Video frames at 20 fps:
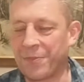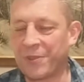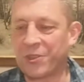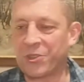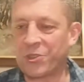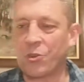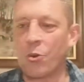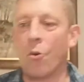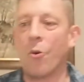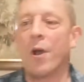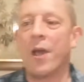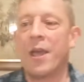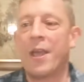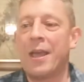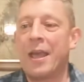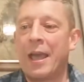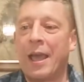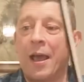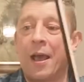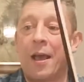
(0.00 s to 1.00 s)
So,
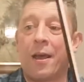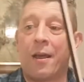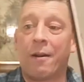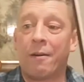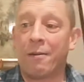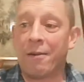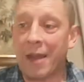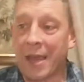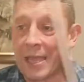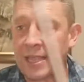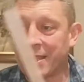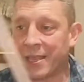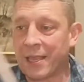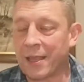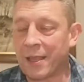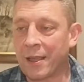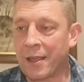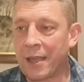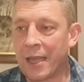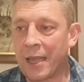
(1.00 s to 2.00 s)
right,
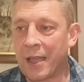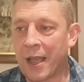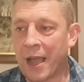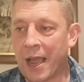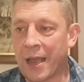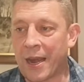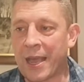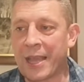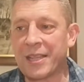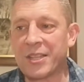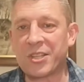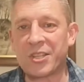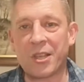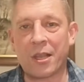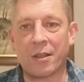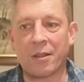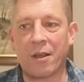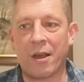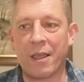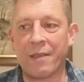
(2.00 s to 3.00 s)
a nice
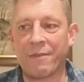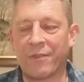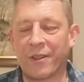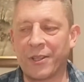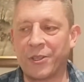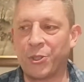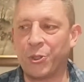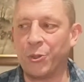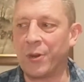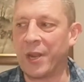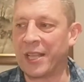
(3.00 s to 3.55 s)
lively tune.